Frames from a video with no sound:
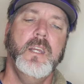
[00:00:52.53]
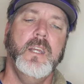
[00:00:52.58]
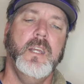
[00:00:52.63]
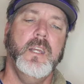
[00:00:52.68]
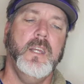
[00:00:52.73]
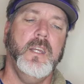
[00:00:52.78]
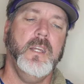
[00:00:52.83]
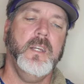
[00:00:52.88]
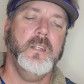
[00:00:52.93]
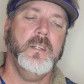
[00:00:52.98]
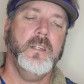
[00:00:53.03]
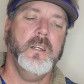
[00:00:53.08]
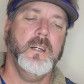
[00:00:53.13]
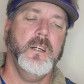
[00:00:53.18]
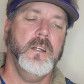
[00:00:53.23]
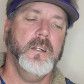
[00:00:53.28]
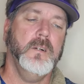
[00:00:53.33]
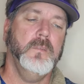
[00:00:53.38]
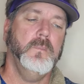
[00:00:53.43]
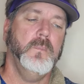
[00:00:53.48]

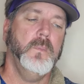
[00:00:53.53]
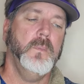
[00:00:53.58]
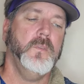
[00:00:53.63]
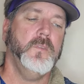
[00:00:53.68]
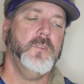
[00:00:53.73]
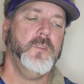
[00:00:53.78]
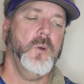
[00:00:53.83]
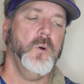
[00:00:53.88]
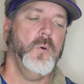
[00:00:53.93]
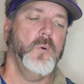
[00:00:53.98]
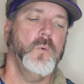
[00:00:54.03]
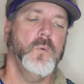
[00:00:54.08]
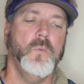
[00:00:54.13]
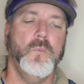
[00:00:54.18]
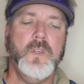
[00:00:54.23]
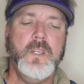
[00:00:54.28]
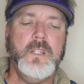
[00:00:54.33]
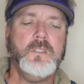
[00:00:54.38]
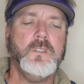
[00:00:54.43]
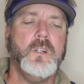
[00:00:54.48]
And so
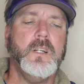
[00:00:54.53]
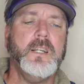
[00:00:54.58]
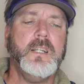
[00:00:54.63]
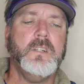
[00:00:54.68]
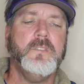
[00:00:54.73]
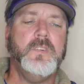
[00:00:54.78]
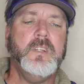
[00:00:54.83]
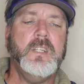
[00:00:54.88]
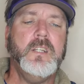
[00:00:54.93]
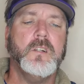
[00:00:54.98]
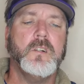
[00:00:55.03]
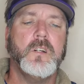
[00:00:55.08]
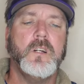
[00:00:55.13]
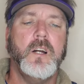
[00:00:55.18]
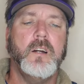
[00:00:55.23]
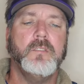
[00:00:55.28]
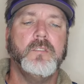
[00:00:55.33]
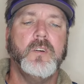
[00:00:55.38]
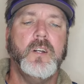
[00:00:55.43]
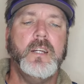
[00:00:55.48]
these are like a finger
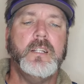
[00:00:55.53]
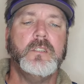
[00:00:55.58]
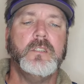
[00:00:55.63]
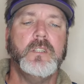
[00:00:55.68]
cuff, right?